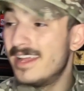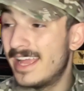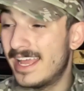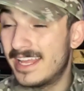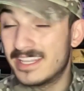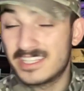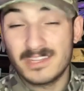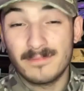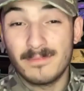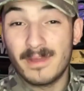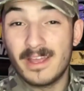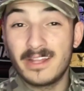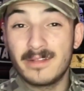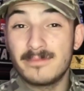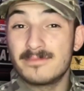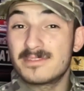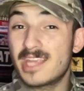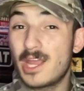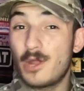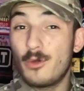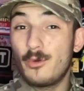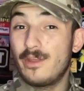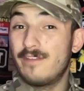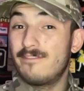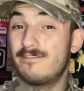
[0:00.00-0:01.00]
and some items
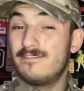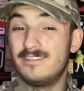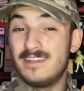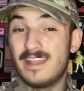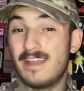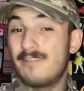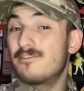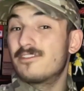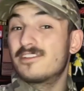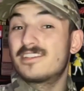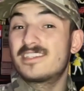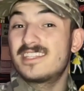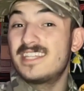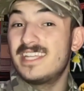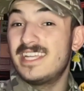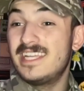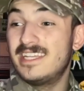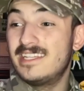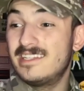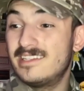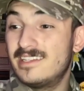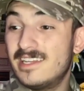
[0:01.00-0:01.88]
that we've never seen